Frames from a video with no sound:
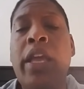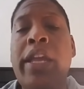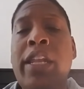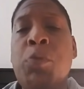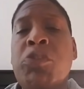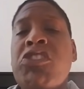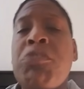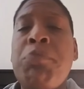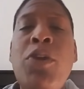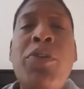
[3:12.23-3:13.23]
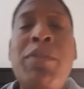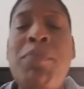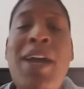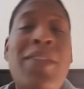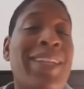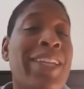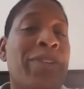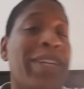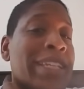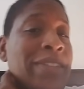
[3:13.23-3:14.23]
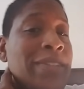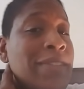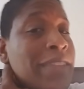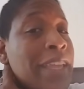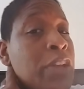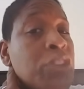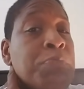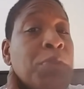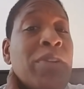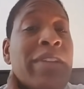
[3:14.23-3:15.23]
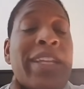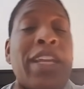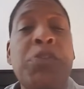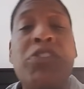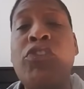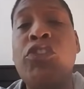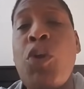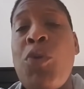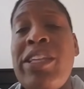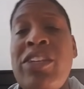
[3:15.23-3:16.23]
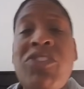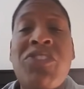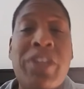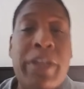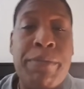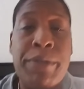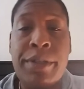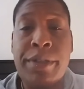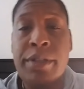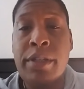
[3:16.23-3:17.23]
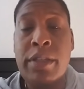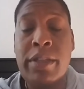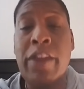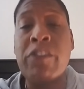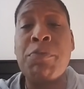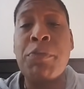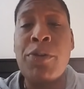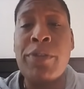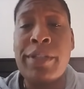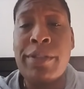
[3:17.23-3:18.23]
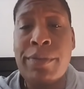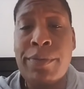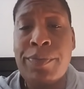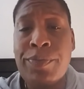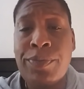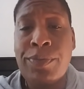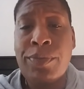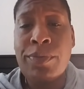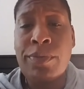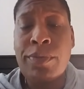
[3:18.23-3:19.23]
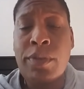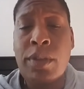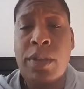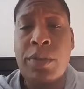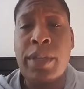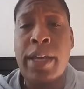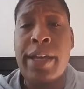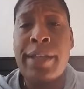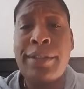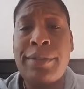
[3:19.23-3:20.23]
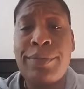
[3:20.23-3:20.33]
And it was exploded by the Lyrians. They exploded it. It was a draconian ship that exploded. Okay?